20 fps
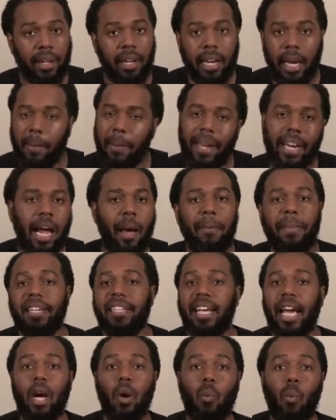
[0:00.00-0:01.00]
It may not be
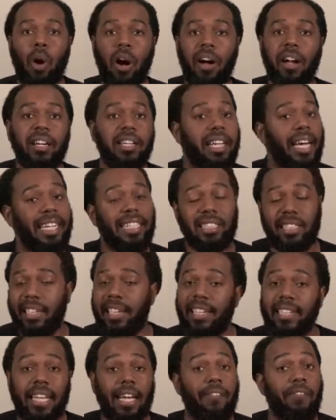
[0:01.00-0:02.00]
day 1, day
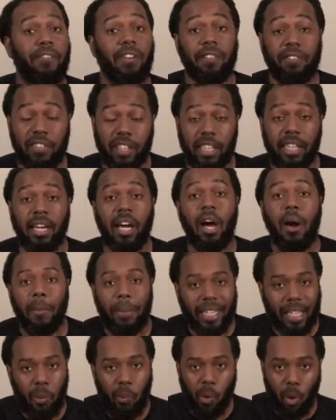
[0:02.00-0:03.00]
10, day 50, but
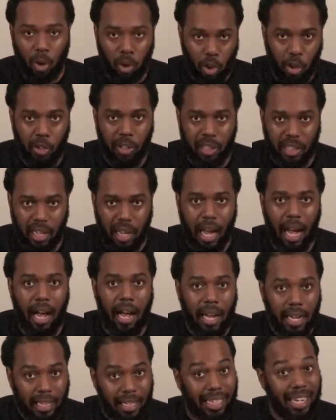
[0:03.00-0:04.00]
they will learn the
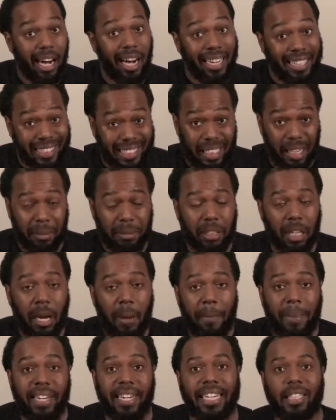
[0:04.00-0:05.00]
concepts.
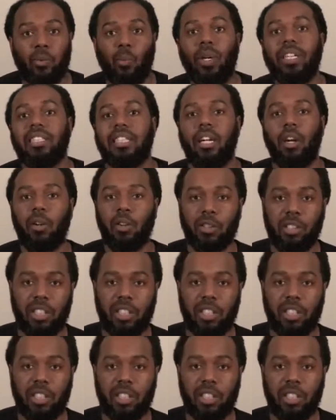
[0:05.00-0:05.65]
Because once they learn those